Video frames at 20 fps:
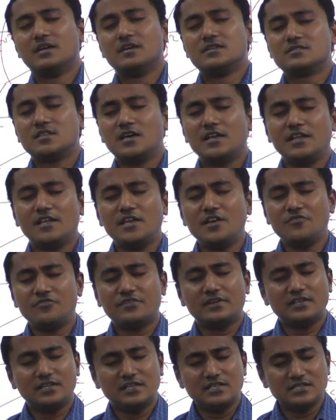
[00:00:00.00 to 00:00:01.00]
sir,
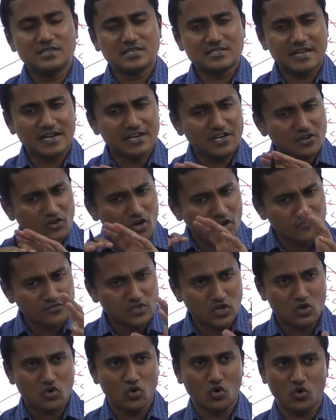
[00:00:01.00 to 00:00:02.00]
if in the center of
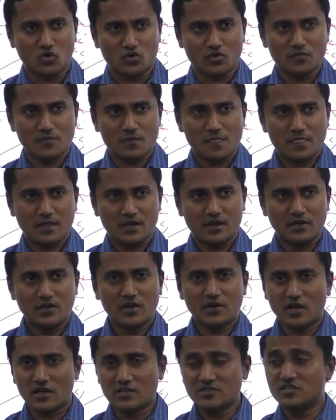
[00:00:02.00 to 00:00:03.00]
the core,
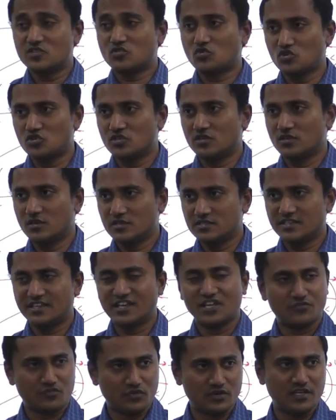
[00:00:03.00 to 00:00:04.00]
you have to answer this question. Listen
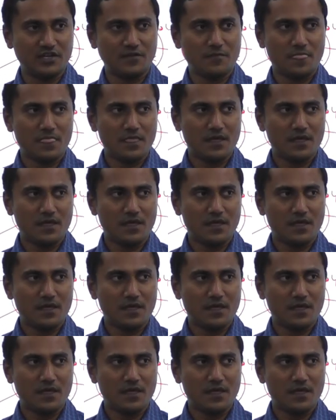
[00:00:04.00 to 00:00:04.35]
carefully.